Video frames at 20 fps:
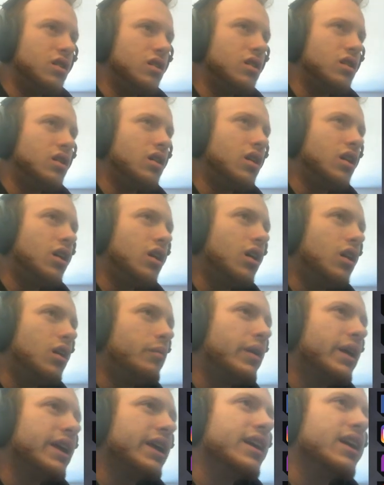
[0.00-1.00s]

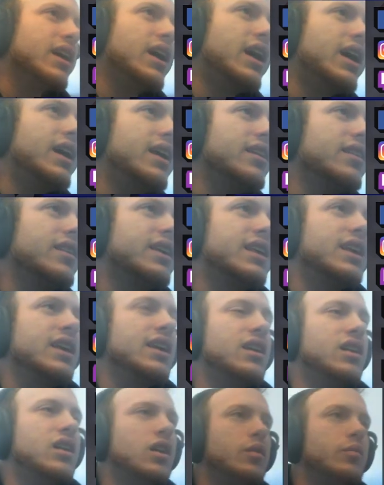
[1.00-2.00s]
Oh my god, the
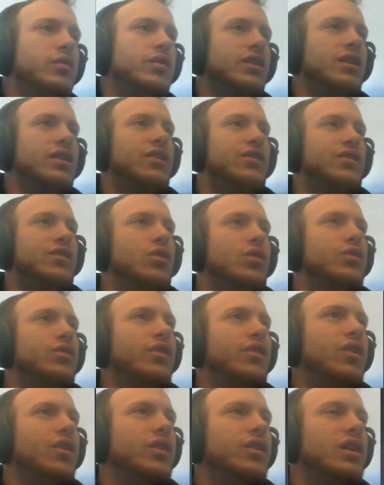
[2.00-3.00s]
king comes and he just
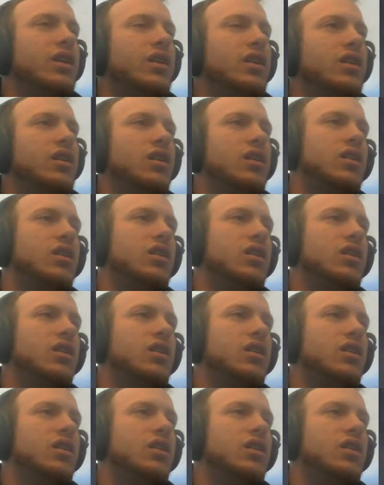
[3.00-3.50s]
goes all in.